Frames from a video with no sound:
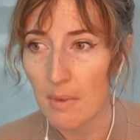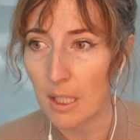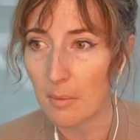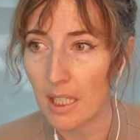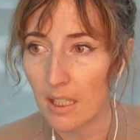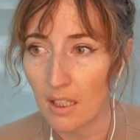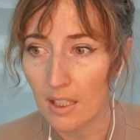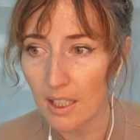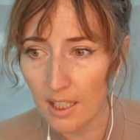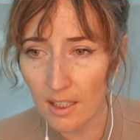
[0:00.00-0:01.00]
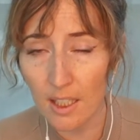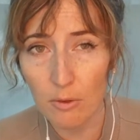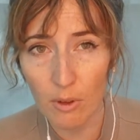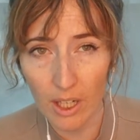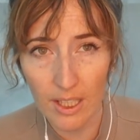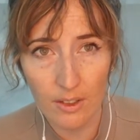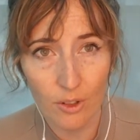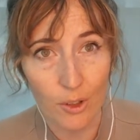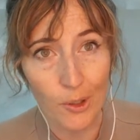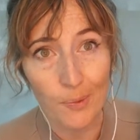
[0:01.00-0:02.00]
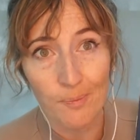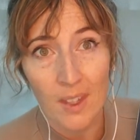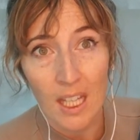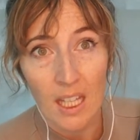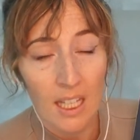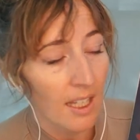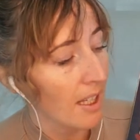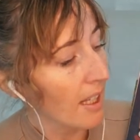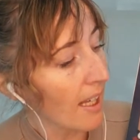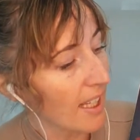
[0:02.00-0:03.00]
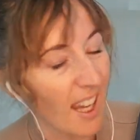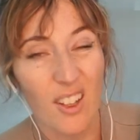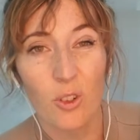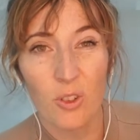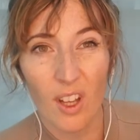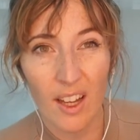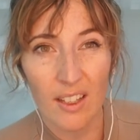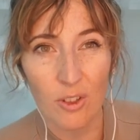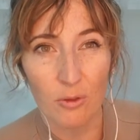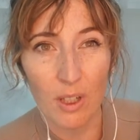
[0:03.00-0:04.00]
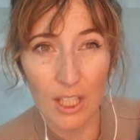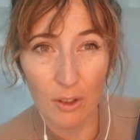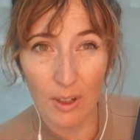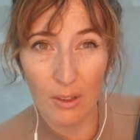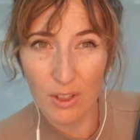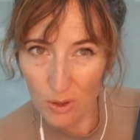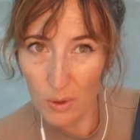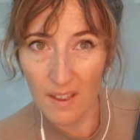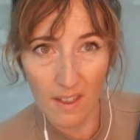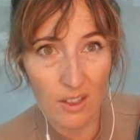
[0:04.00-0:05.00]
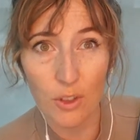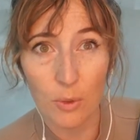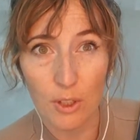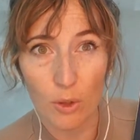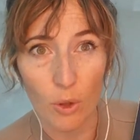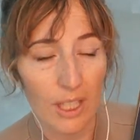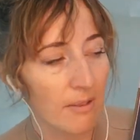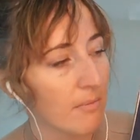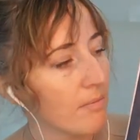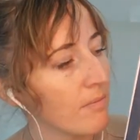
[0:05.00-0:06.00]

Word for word: Maybe eating right or getting exercise or running around and doing things you enjoy.